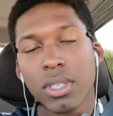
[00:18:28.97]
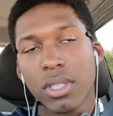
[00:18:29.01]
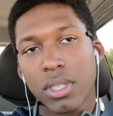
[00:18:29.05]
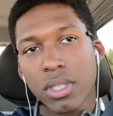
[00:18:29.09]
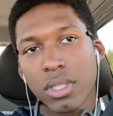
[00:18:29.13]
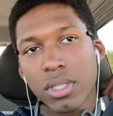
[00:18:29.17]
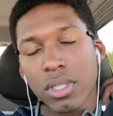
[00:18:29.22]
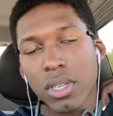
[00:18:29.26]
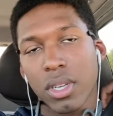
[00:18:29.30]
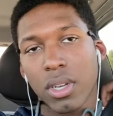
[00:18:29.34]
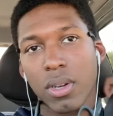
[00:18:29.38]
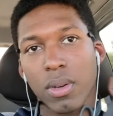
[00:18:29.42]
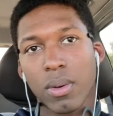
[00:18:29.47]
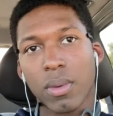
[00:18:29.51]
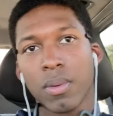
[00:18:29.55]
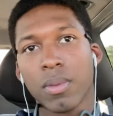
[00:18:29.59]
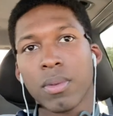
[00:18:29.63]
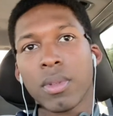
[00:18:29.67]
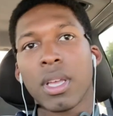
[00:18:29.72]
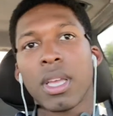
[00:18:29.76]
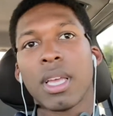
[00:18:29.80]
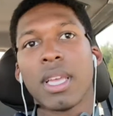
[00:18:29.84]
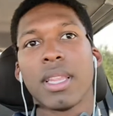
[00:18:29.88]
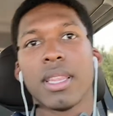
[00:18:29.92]
So
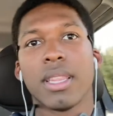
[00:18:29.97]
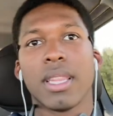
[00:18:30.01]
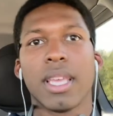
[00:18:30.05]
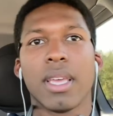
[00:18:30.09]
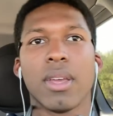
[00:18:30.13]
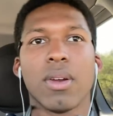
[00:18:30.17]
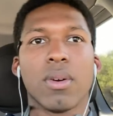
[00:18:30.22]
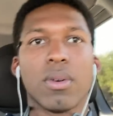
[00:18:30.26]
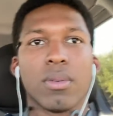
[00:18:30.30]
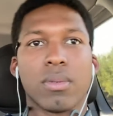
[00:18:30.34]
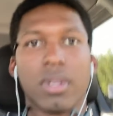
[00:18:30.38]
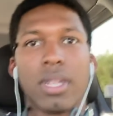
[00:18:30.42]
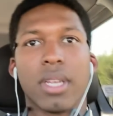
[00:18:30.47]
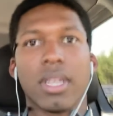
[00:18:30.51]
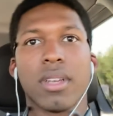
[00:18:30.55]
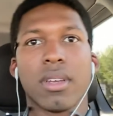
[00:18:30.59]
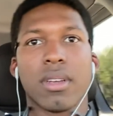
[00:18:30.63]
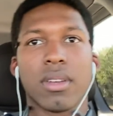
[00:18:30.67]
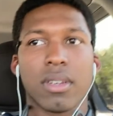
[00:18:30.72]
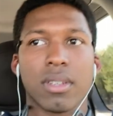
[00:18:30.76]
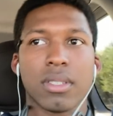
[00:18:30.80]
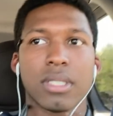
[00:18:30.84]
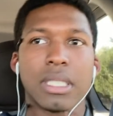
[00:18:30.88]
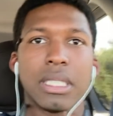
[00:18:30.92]
they own like
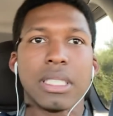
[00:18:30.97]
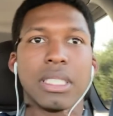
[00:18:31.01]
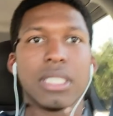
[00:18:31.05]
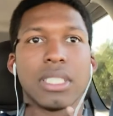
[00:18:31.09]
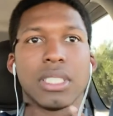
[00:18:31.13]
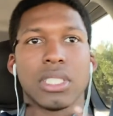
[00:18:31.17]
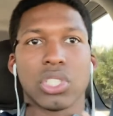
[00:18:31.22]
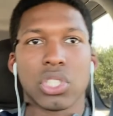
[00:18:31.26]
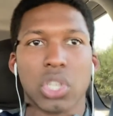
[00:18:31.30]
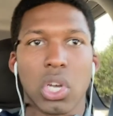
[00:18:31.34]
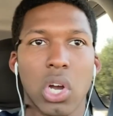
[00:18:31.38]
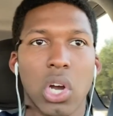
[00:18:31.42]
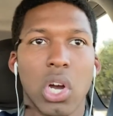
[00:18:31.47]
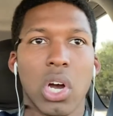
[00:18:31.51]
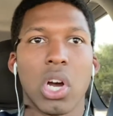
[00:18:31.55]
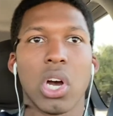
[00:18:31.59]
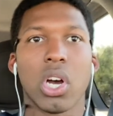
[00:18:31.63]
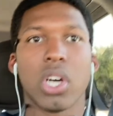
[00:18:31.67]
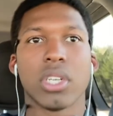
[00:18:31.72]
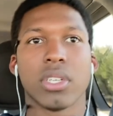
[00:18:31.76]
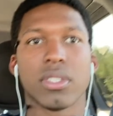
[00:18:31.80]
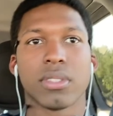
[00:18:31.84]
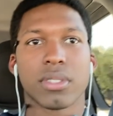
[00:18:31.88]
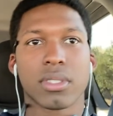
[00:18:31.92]
a
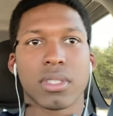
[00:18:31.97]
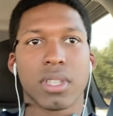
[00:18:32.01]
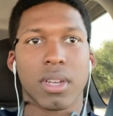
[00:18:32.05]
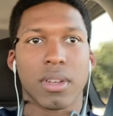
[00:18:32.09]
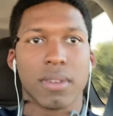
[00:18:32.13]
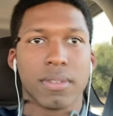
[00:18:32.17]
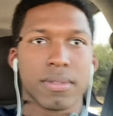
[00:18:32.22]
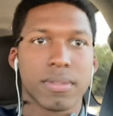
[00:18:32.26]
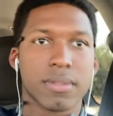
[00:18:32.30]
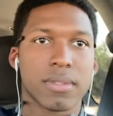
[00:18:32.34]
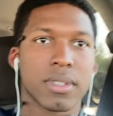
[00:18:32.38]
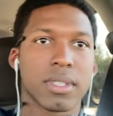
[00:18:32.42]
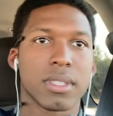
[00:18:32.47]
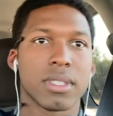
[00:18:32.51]
ton of stuff,